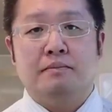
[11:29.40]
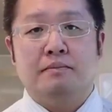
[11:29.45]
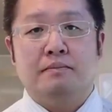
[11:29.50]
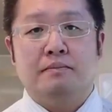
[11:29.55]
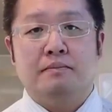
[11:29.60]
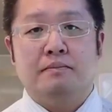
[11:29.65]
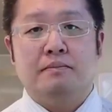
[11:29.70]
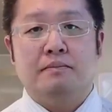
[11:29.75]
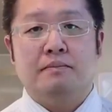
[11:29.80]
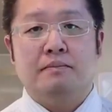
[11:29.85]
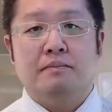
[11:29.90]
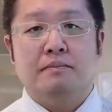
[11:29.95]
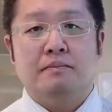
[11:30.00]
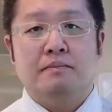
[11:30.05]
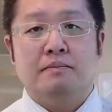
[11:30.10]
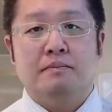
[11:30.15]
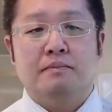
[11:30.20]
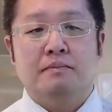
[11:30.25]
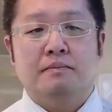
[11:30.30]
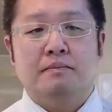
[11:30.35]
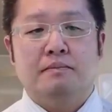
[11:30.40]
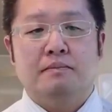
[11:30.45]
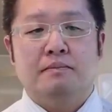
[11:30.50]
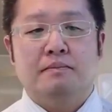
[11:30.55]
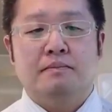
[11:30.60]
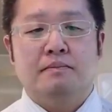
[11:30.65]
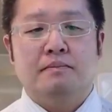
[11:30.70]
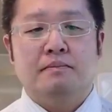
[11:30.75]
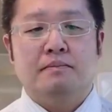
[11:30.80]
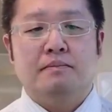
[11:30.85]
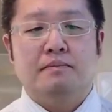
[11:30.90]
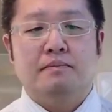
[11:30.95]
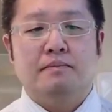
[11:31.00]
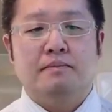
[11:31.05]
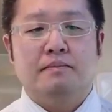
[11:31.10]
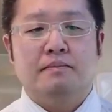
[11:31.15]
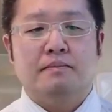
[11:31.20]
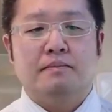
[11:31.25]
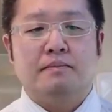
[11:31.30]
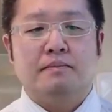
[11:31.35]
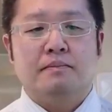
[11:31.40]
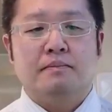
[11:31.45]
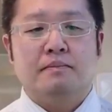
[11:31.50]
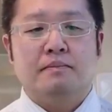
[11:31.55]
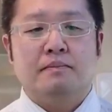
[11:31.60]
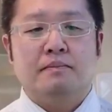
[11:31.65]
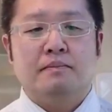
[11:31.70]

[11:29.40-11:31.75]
No one is speaking in this clip.